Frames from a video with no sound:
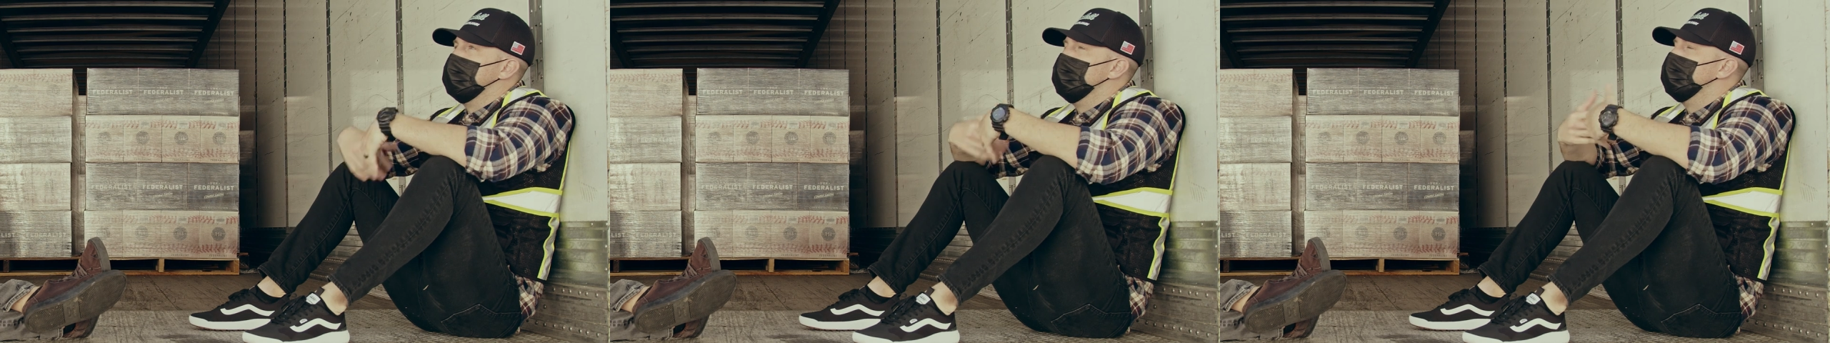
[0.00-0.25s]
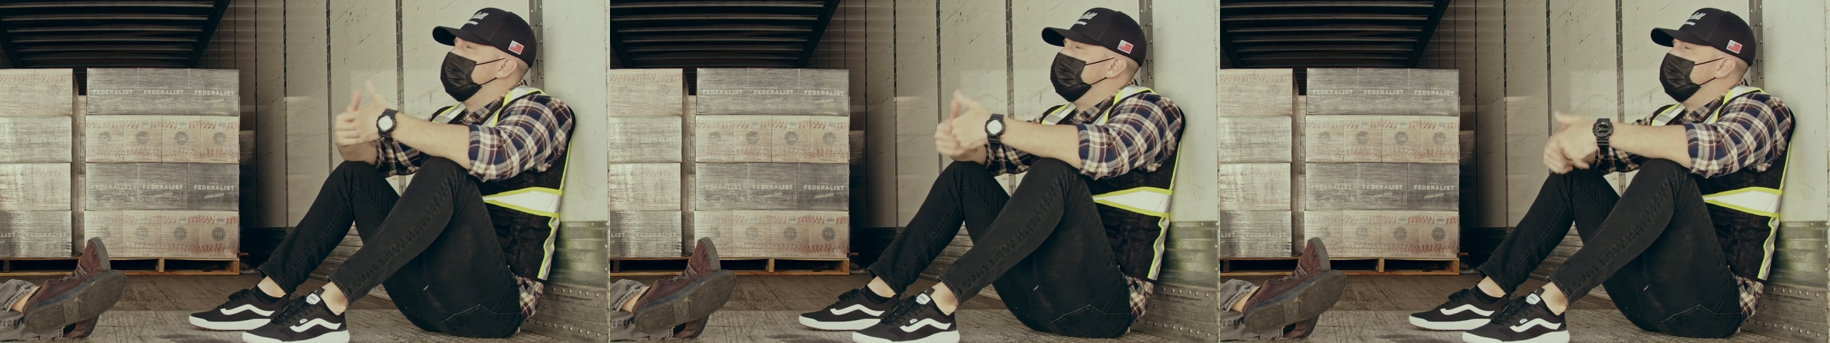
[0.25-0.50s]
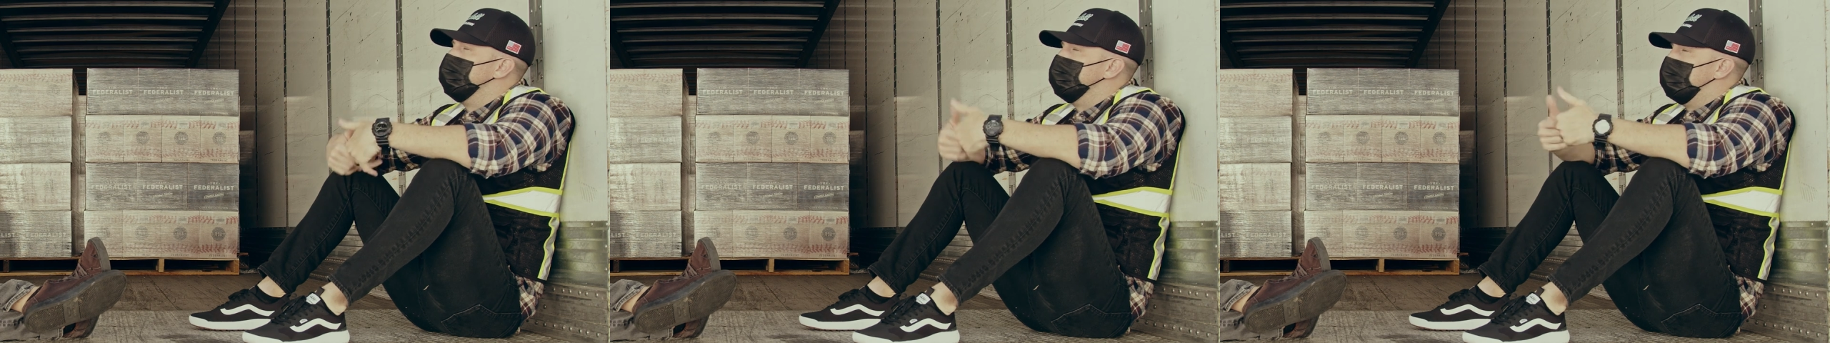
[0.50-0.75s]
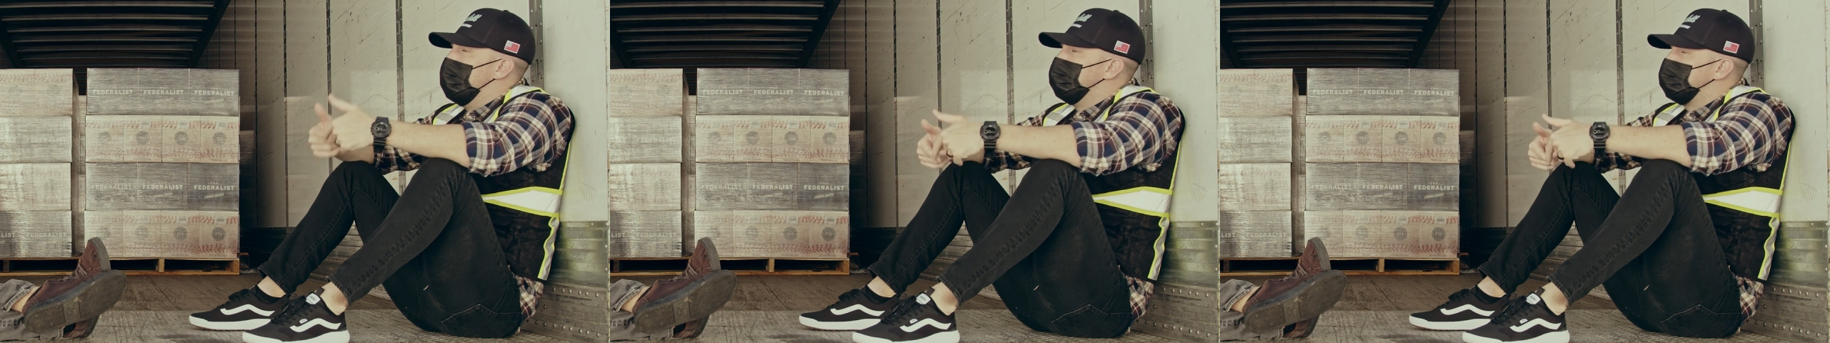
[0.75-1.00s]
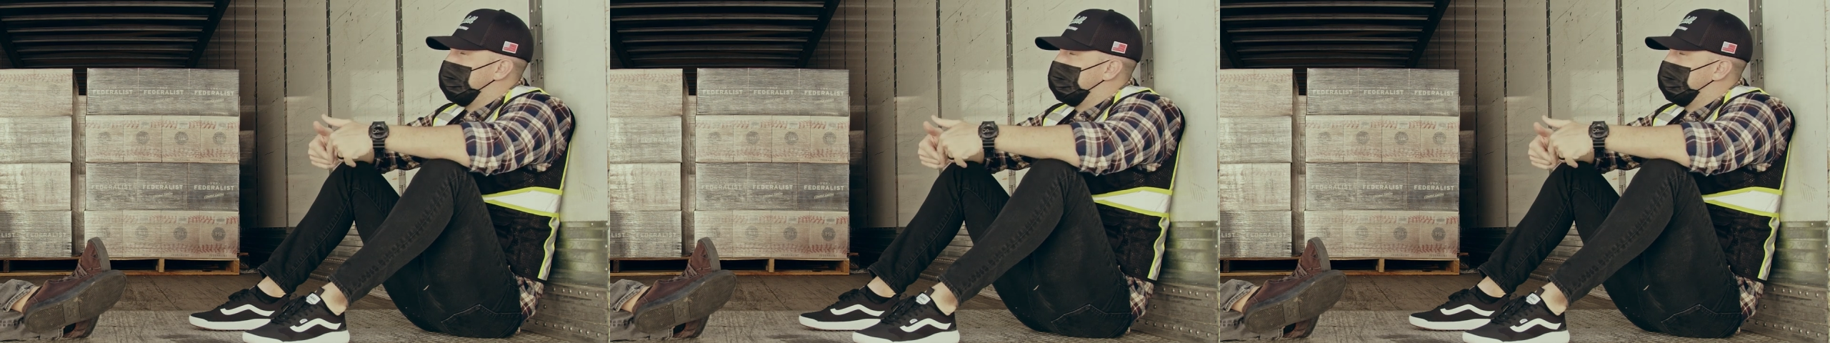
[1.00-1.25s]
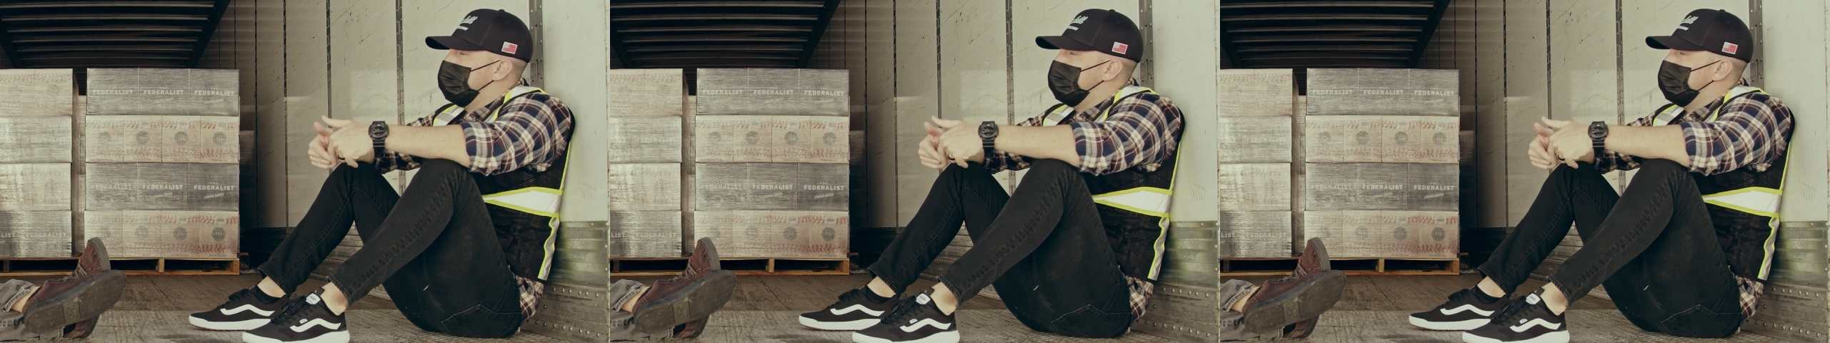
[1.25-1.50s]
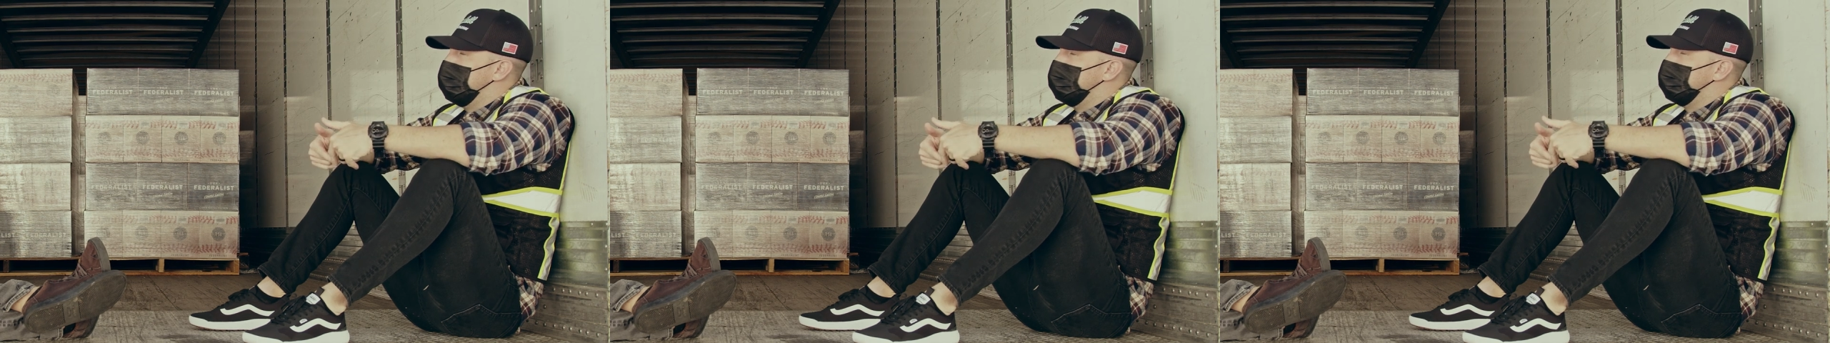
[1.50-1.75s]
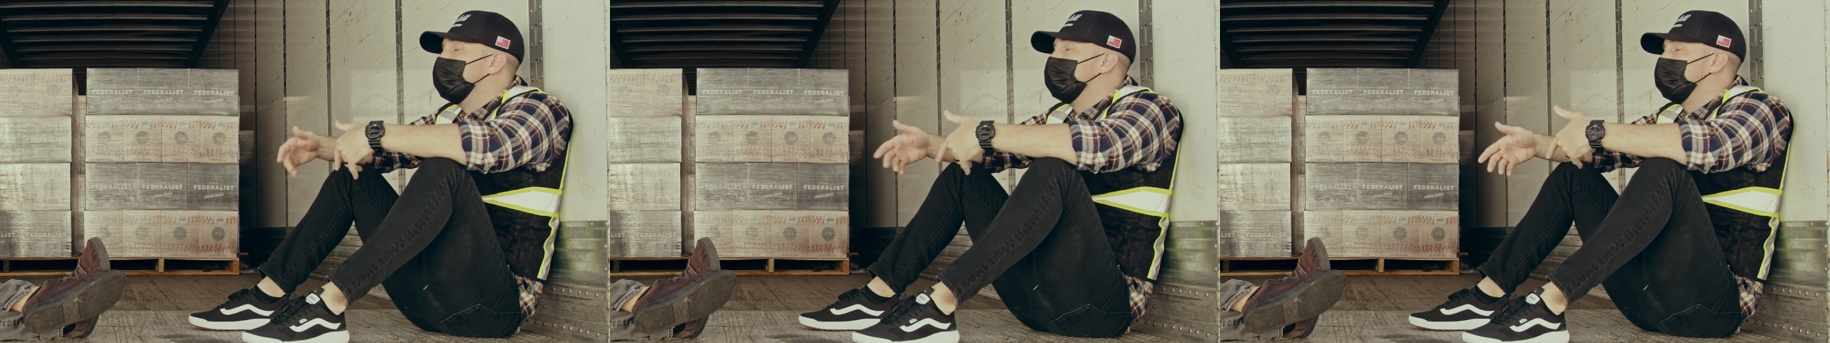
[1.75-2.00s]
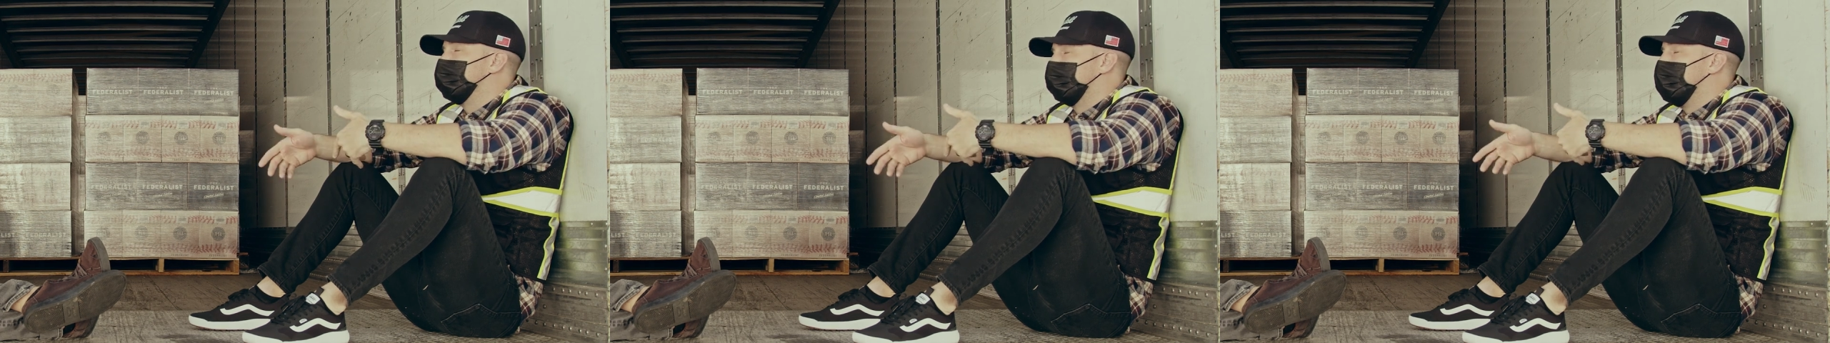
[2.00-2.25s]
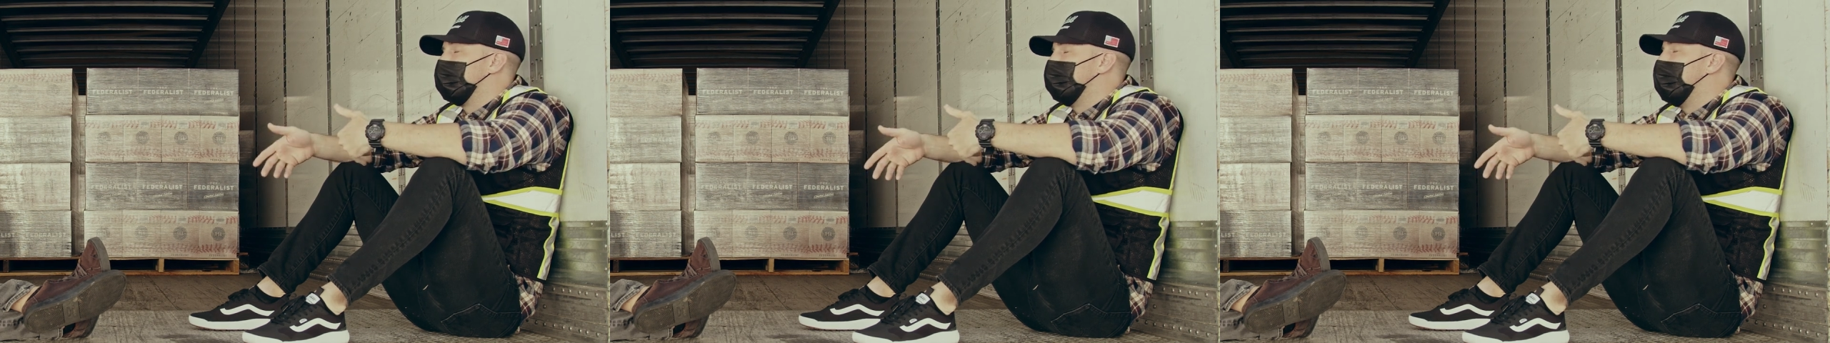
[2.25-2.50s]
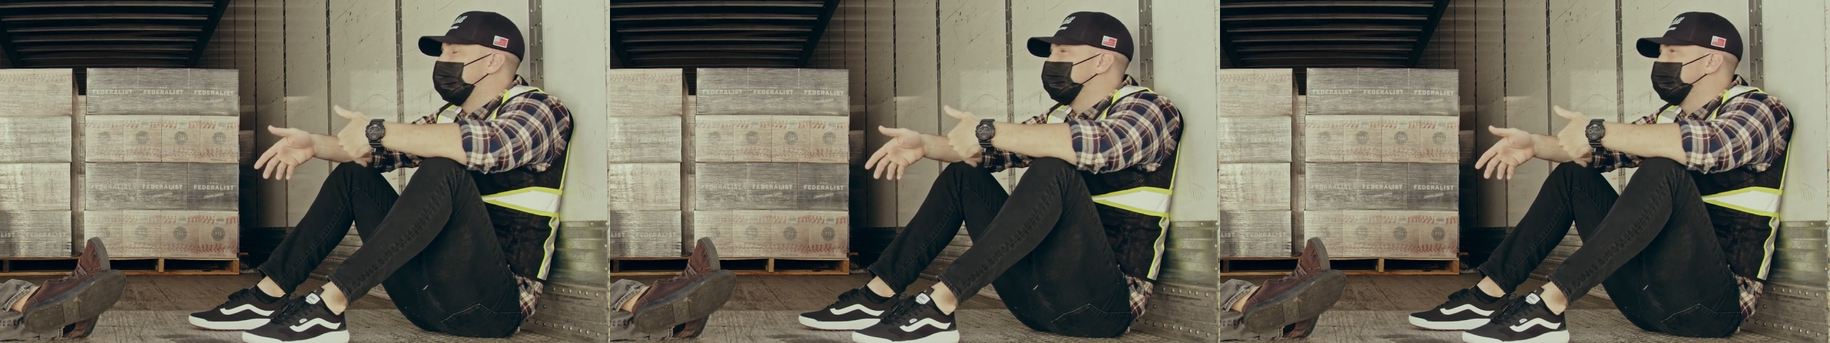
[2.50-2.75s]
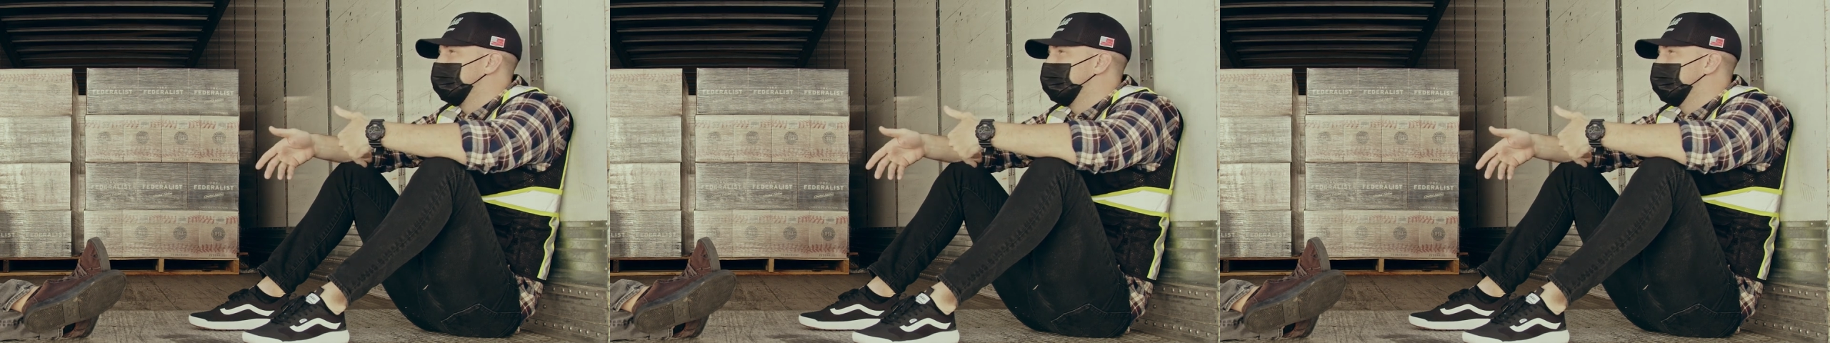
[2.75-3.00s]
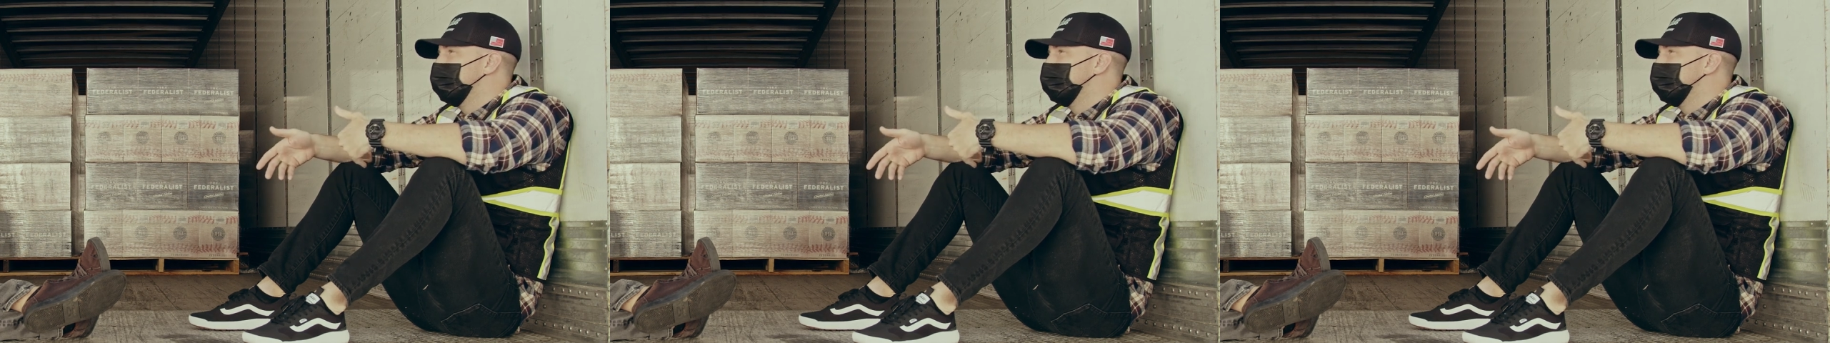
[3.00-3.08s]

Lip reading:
Nobody's mouth can be seen.